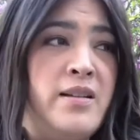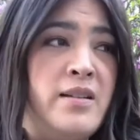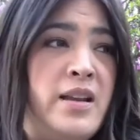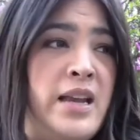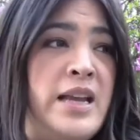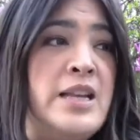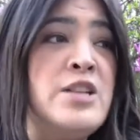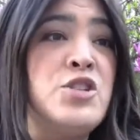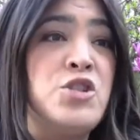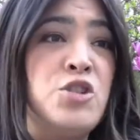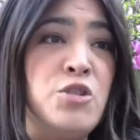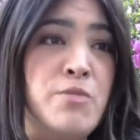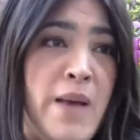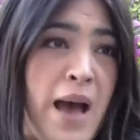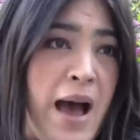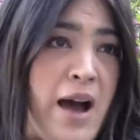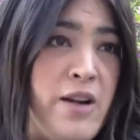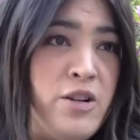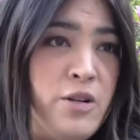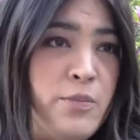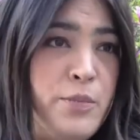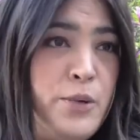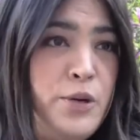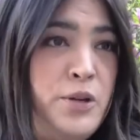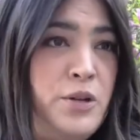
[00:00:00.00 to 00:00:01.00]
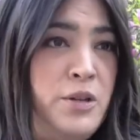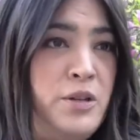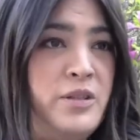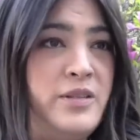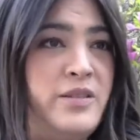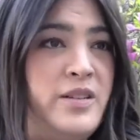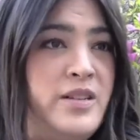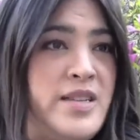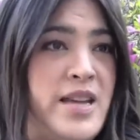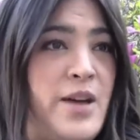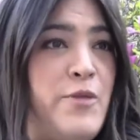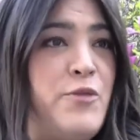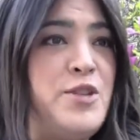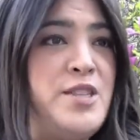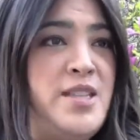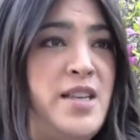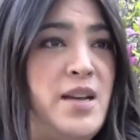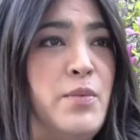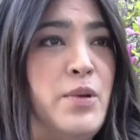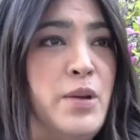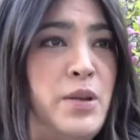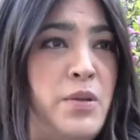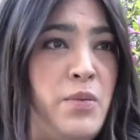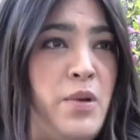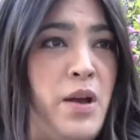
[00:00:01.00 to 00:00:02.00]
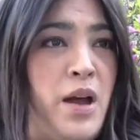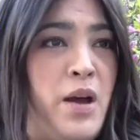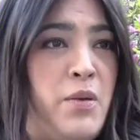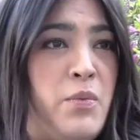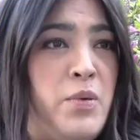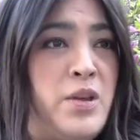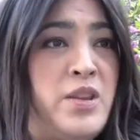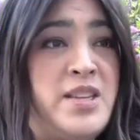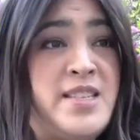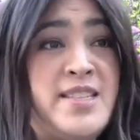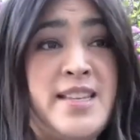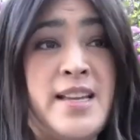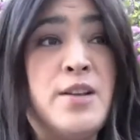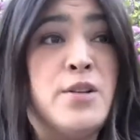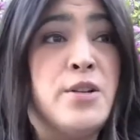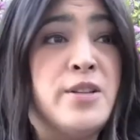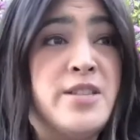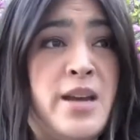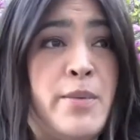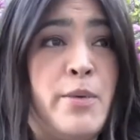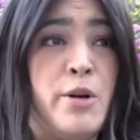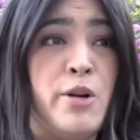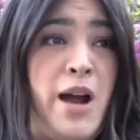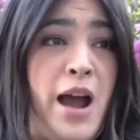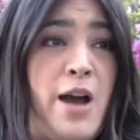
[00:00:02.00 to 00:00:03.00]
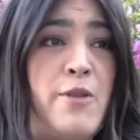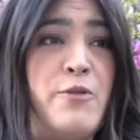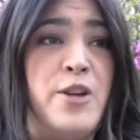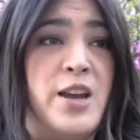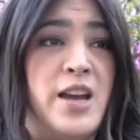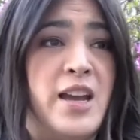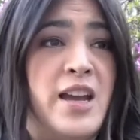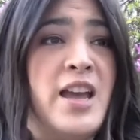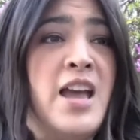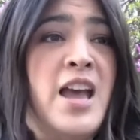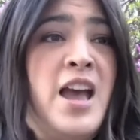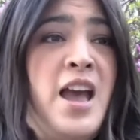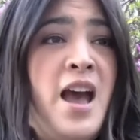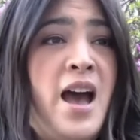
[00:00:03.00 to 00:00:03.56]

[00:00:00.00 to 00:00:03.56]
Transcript: insurmountable deficit with a single demographic